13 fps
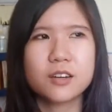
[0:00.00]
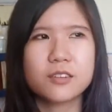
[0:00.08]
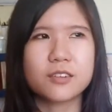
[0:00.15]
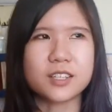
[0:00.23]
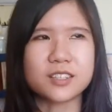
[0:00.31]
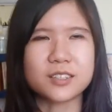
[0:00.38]

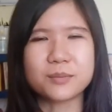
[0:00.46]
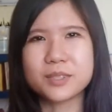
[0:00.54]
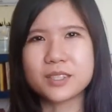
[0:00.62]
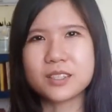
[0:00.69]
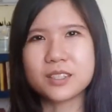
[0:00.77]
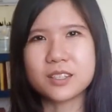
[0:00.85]
For
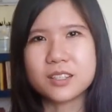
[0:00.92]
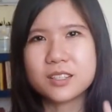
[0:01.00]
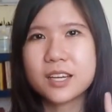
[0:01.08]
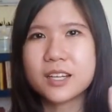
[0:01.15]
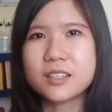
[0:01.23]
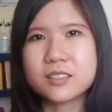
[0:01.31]
example, in this
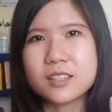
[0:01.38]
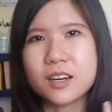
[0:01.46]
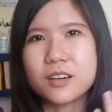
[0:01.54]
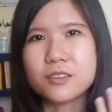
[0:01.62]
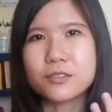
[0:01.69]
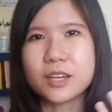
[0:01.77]
hand
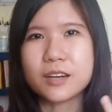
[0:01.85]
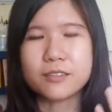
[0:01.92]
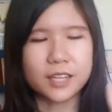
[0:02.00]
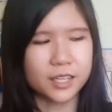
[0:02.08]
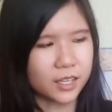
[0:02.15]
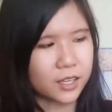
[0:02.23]
itself, we have
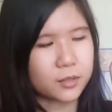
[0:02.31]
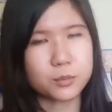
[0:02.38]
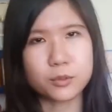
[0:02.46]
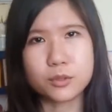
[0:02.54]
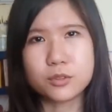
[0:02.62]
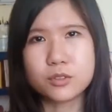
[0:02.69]
like 8
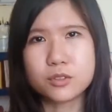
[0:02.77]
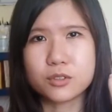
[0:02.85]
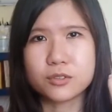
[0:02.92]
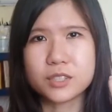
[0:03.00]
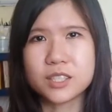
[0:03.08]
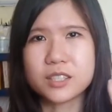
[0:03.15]
bones
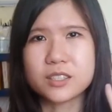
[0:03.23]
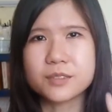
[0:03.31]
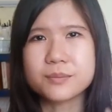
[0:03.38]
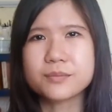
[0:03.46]
over here.